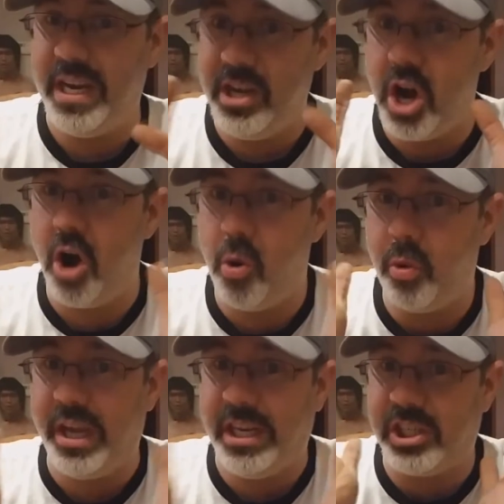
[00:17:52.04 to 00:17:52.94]
know
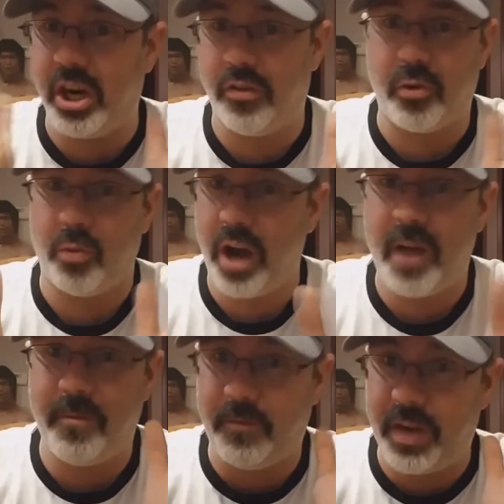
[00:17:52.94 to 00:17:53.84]
each other. We're
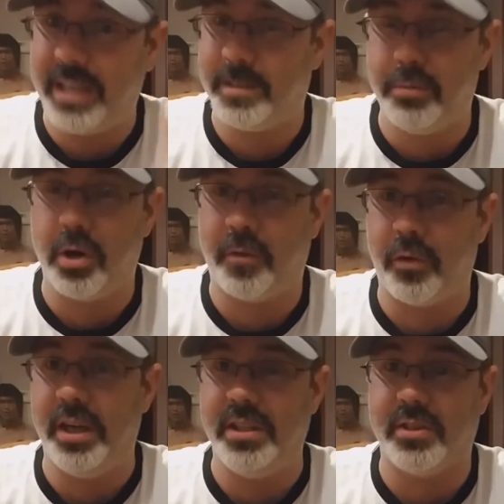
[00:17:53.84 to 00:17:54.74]
not Facebook
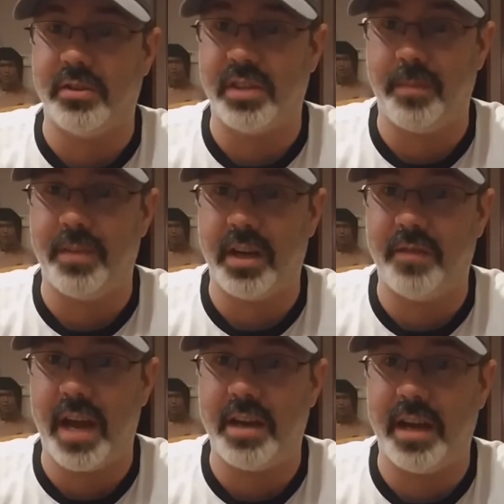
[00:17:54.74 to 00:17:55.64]
friends or something of
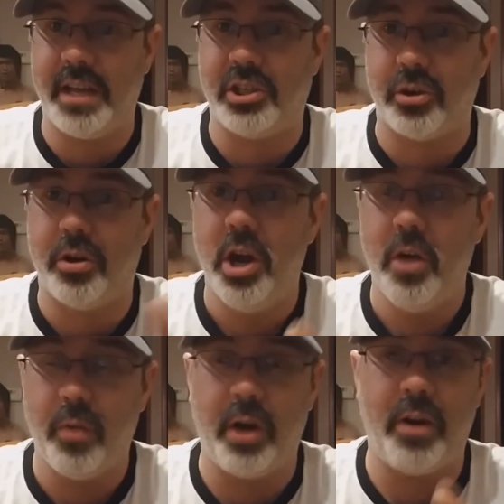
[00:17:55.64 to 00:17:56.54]
that nature.
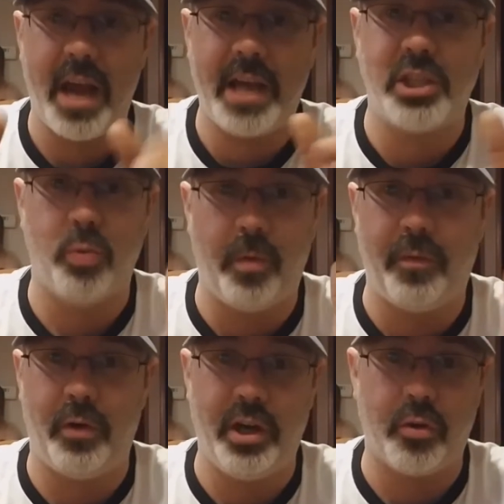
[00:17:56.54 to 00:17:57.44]
We are an actual
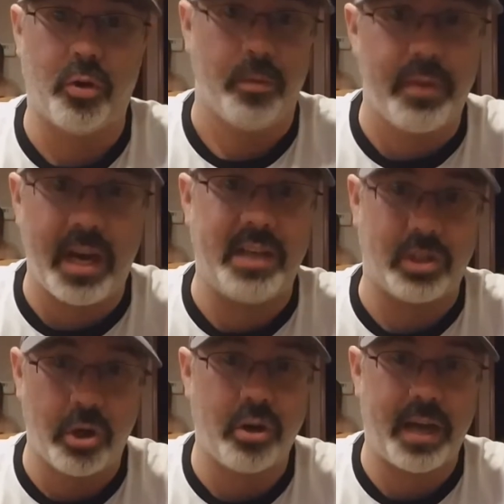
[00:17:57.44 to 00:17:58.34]
friend group that has
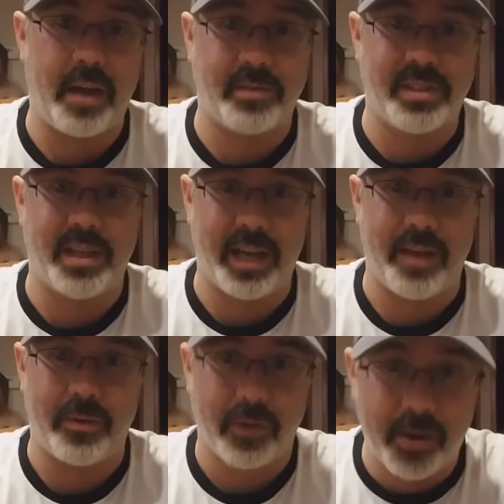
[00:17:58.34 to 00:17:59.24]
cookouts
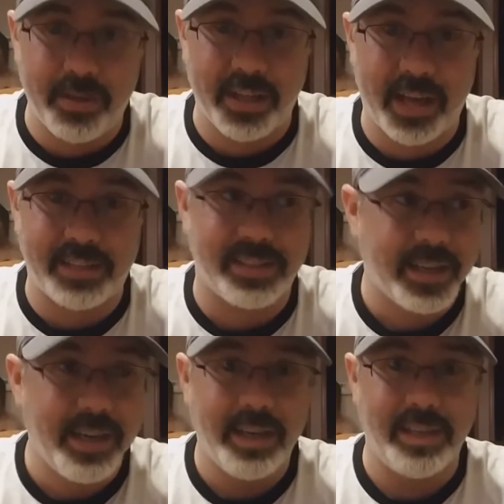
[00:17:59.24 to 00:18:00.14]
together. I mean, that's
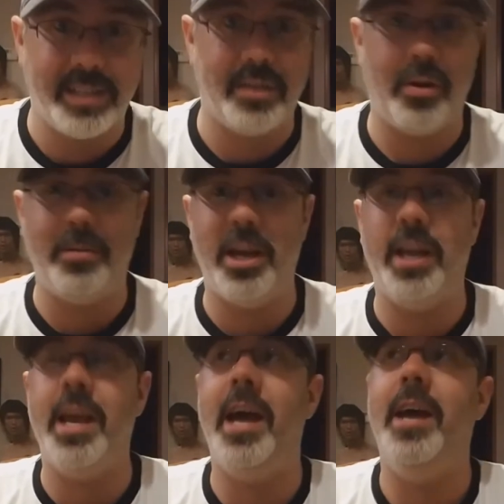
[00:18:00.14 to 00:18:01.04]
you see what I'm
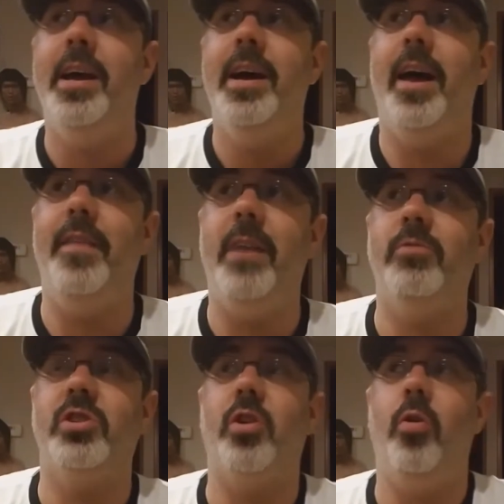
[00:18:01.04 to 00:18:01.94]
getting at? And that
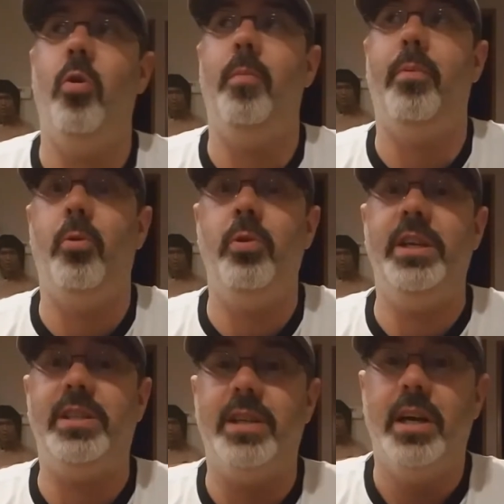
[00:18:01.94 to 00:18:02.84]
was the whole
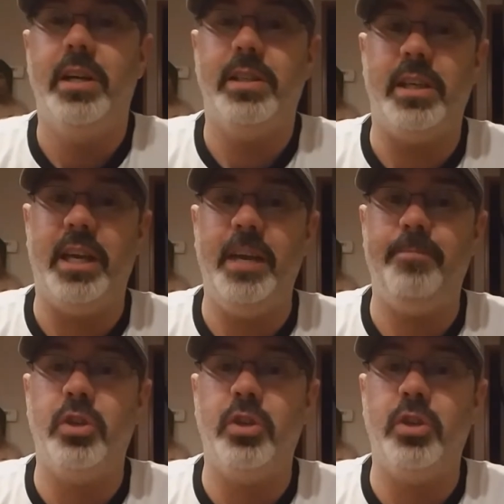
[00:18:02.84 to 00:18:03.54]
point to keep the